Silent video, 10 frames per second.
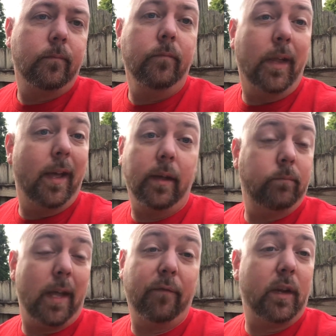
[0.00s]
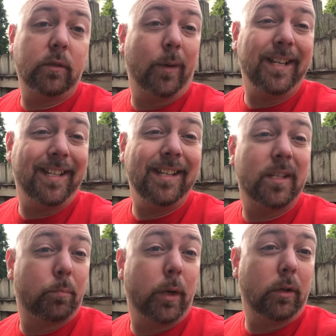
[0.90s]
FX118
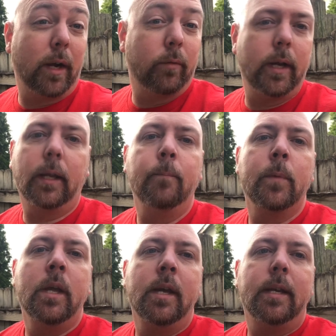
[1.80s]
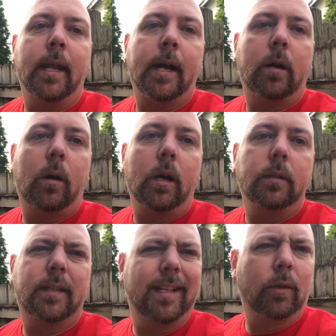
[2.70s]
is a pretty great rig. Now,
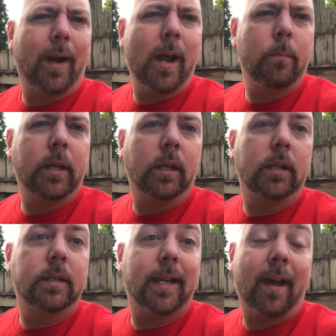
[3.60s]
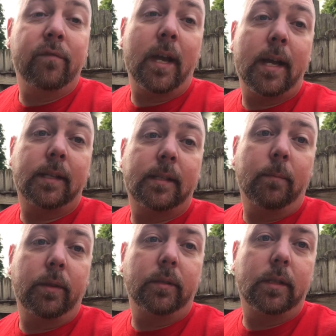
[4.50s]
stick around because I've got some
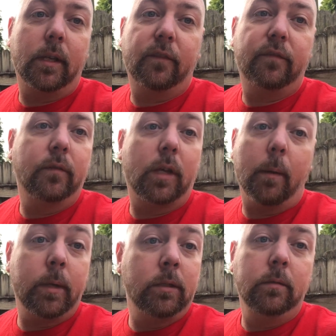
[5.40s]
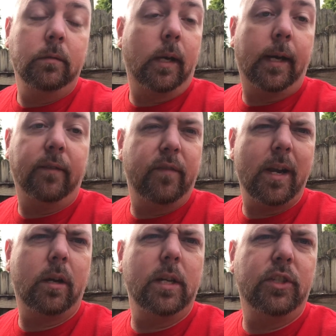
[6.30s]
other stuff coming
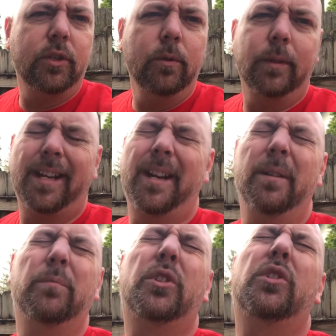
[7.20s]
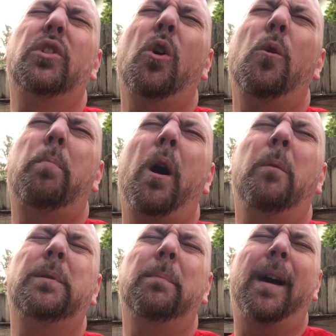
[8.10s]
very soon that I am so
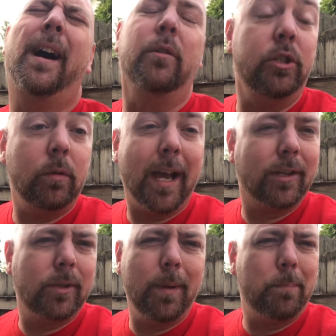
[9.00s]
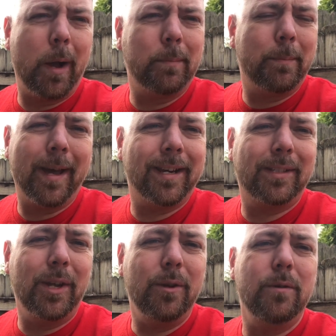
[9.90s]
pumped about, and you guys should be pumped about it
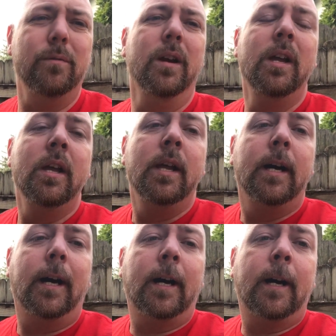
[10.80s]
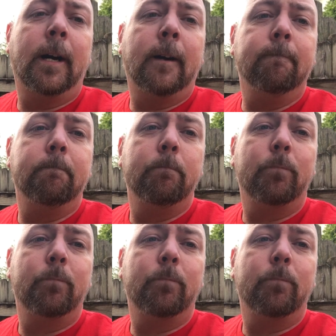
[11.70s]
too. An